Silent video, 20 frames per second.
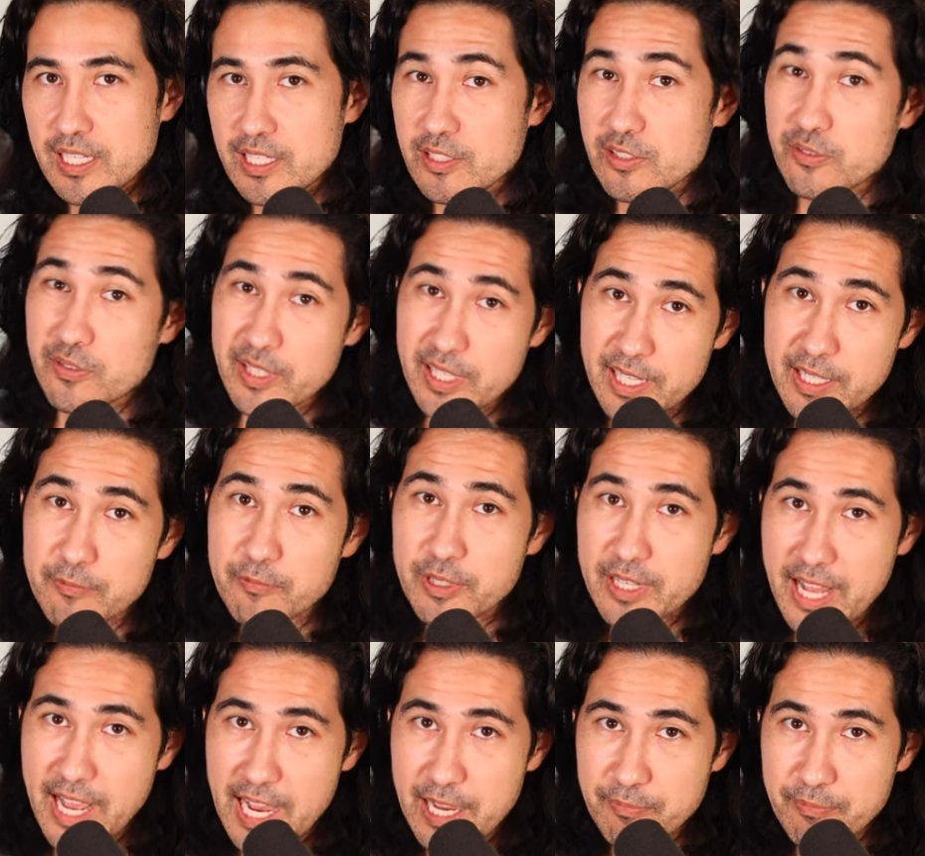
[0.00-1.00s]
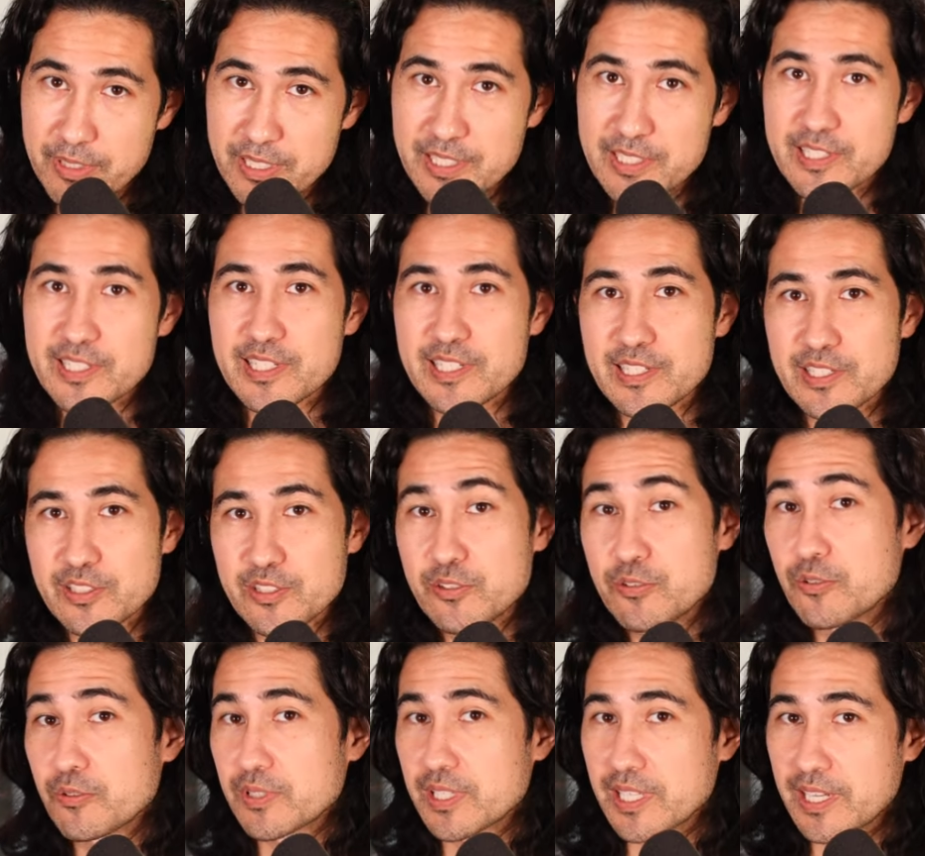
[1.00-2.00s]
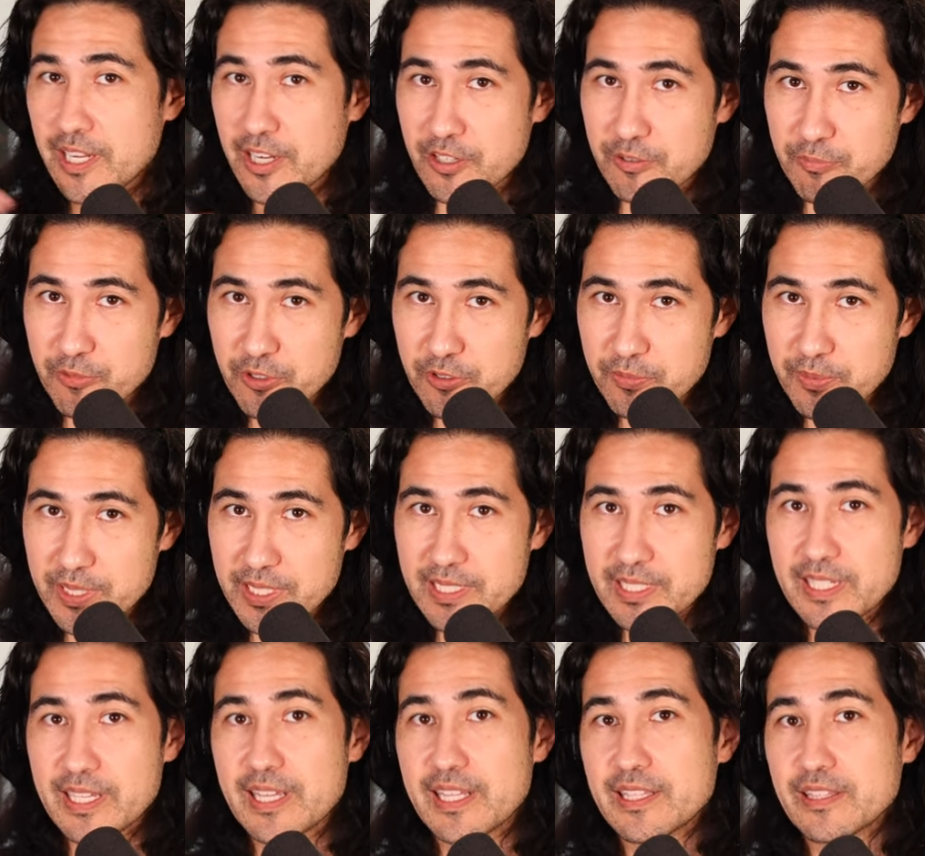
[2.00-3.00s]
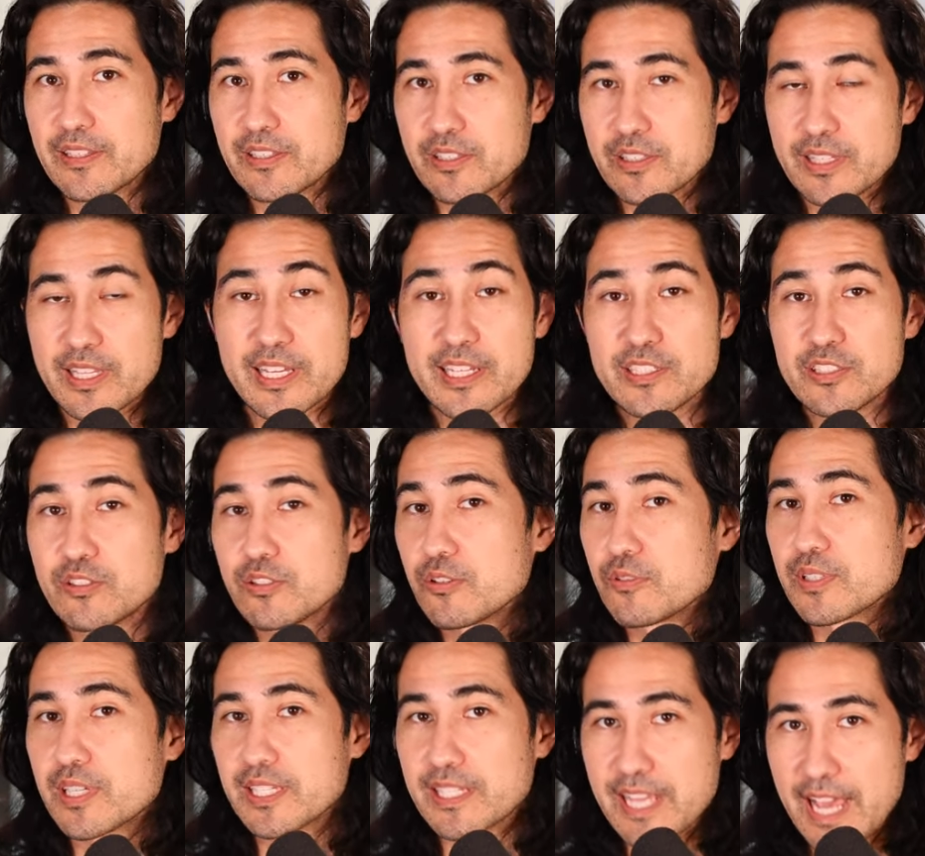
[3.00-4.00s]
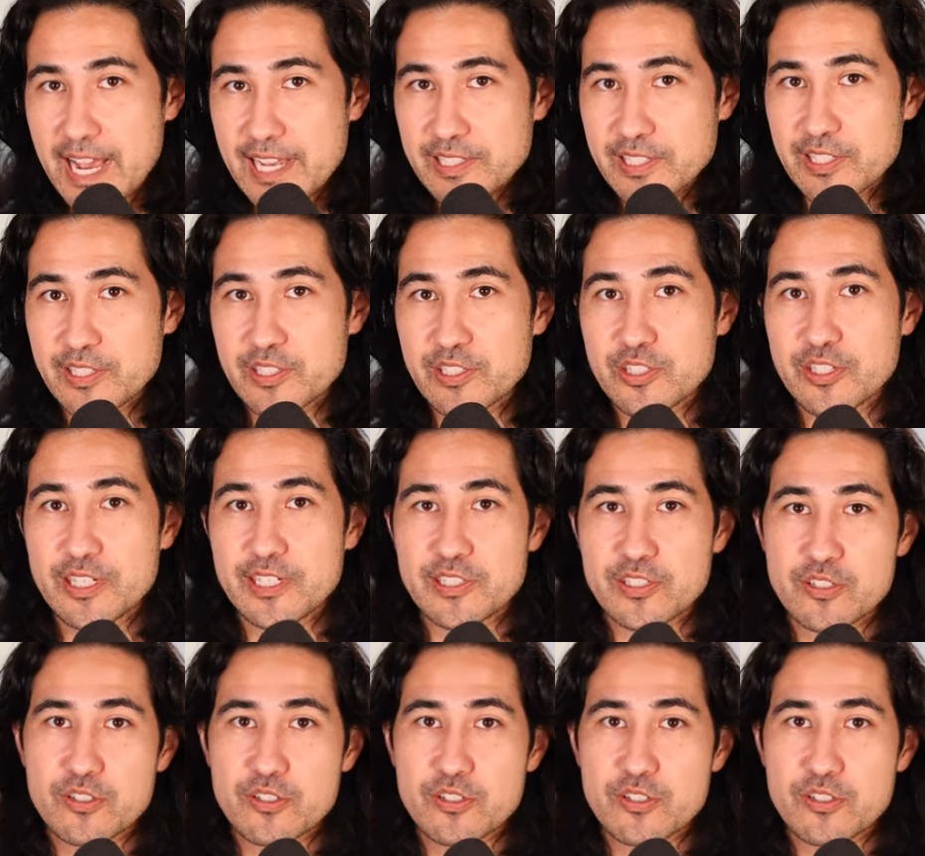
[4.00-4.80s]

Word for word: So then what happens is you don't get air movement and then you don't get gas exchange.